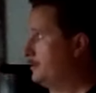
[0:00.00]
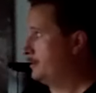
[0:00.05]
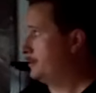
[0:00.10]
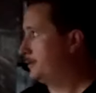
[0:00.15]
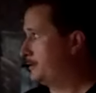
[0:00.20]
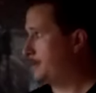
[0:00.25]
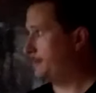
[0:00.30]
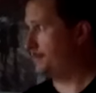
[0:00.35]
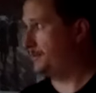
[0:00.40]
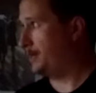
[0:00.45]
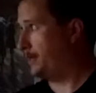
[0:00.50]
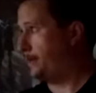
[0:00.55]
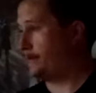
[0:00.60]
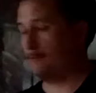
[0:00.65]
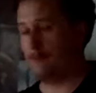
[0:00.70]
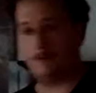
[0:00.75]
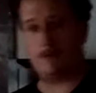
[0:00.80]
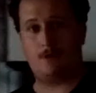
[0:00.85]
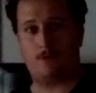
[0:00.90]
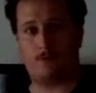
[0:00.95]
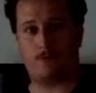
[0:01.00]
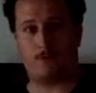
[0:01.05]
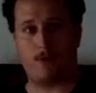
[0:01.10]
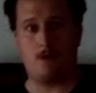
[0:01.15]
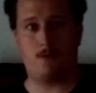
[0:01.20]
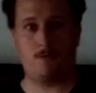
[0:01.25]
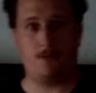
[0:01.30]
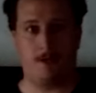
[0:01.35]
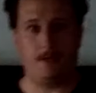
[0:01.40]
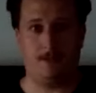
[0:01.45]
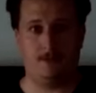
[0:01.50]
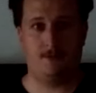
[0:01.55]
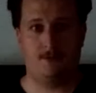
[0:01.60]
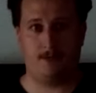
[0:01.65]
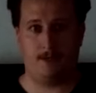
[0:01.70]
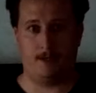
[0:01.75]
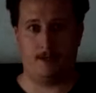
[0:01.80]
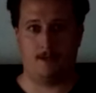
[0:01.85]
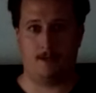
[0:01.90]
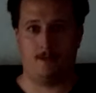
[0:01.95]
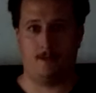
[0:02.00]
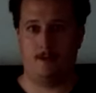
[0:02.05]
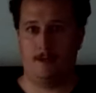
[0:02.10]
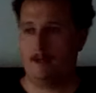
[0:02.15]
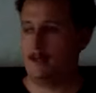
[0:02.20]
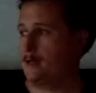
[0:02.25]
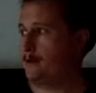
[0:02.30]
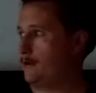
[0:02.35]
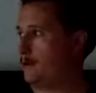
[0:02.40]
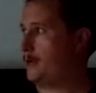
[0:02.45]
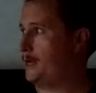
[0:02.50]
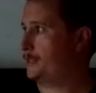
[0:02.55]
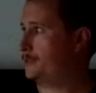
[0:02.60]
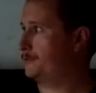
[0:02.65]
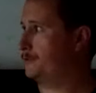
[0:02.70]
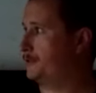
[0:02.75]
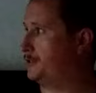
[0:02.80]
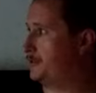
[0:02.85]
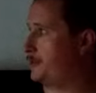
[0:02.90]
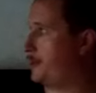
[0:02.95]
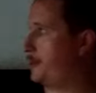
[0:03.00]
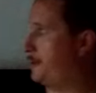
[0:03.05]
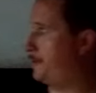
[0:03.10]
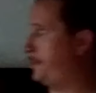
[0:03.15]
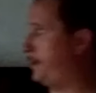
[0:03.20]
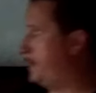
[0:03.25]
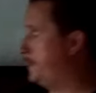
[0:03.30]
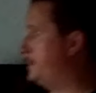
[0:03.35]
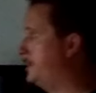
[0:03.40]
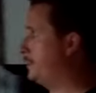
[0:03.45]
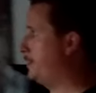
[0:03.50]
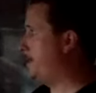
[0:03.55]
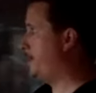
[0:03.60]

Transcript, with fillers: Sometimes when you throw Rain City, it'll actually start raining